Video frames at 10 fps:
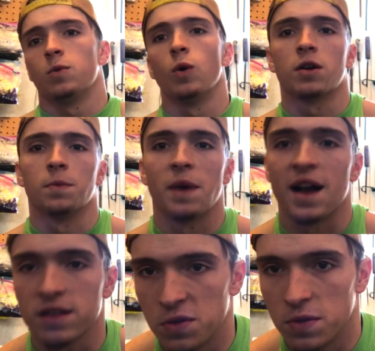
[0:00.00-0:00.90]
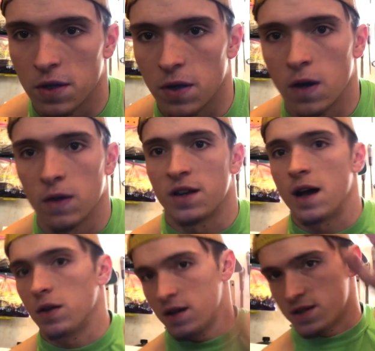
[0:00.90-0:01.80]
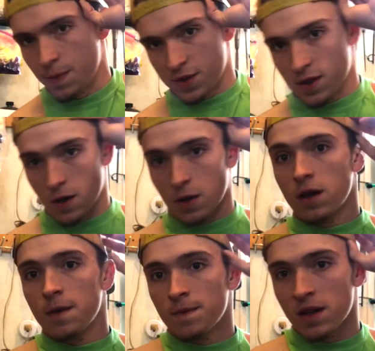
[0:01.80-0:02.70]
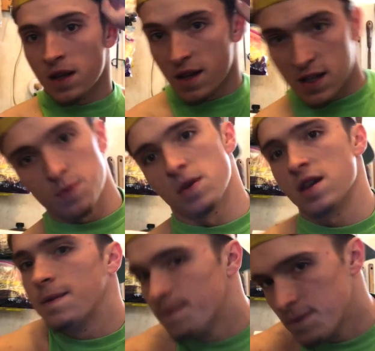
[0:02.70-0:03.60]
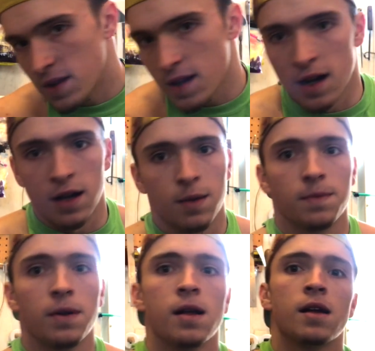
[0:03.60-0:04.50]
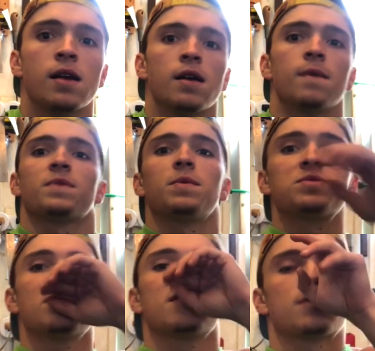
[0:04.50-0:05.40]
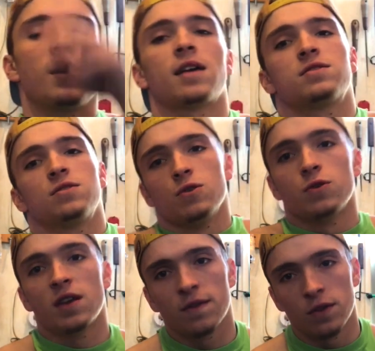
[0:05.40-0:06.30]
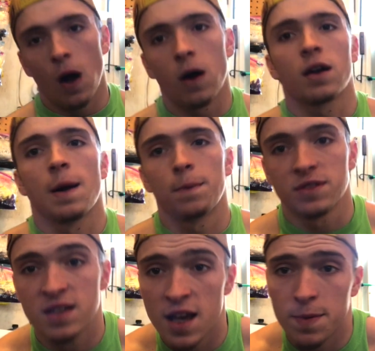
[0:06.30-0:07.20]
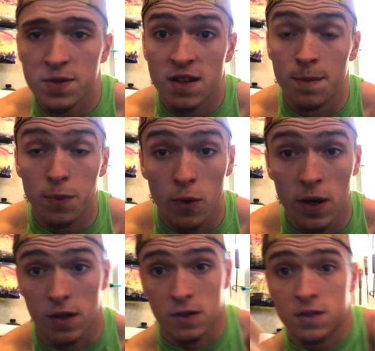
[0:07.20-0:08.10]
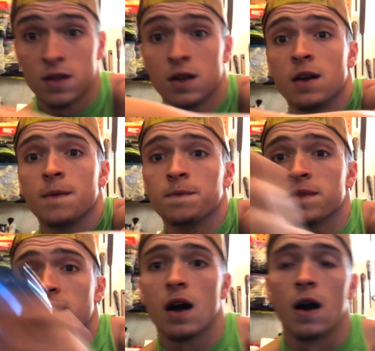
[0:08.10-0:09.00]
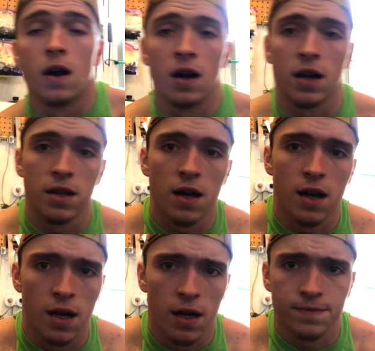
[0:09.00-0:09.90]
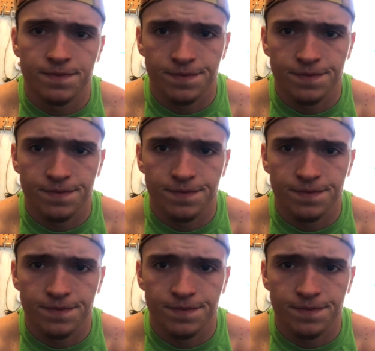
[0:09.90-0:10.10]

welcome back to another Heartland Outlaws episode. It's me. I'm just going to try to give you all a couple tips and pointers on